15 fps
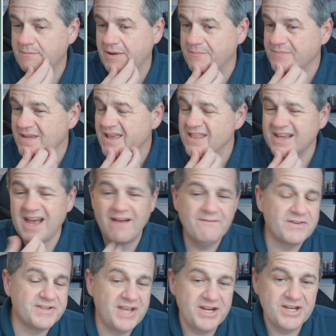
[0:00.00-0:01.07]
But the
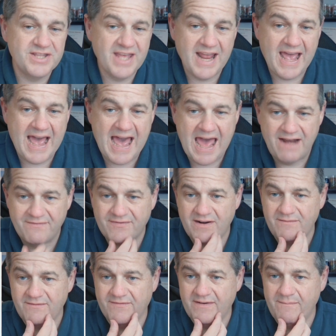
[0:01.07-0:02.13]
conversation that I had
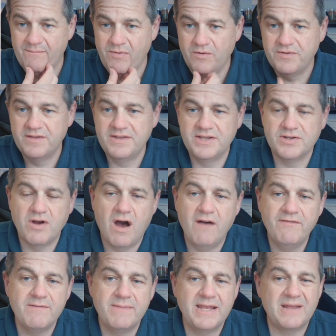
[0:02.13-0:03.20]
from both of these
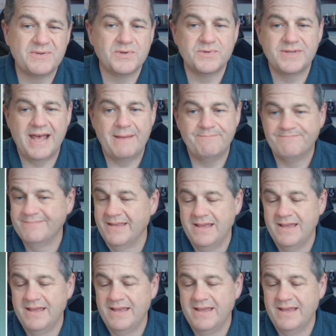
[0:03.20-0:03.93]
coffee meetups was that